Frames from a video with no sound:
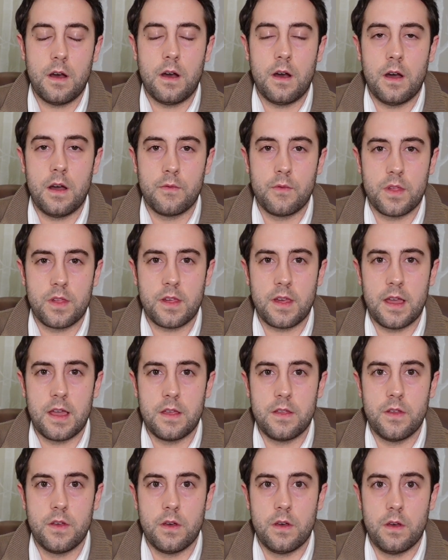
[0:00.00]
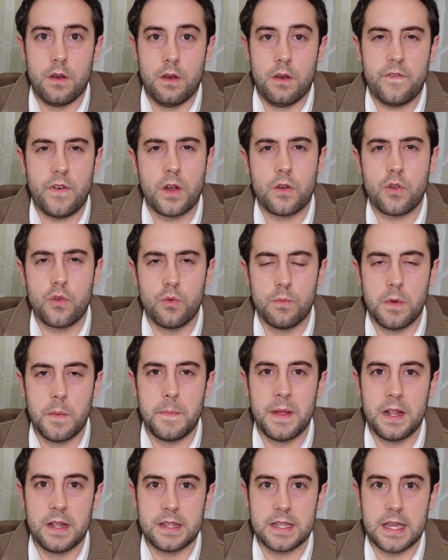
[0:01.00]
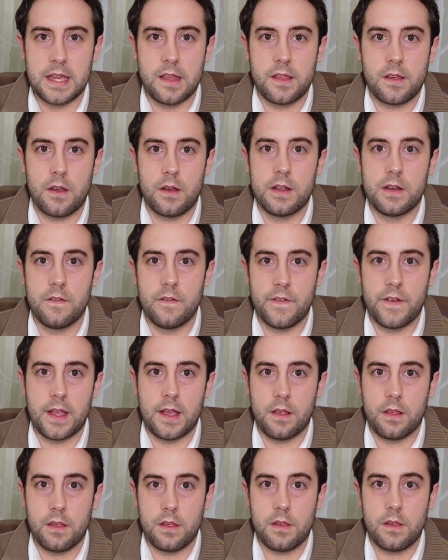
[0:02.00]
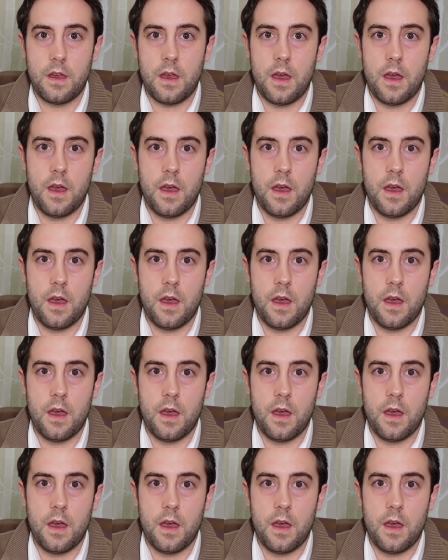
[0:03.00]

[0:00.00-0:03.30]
I would say the functional mobility side of things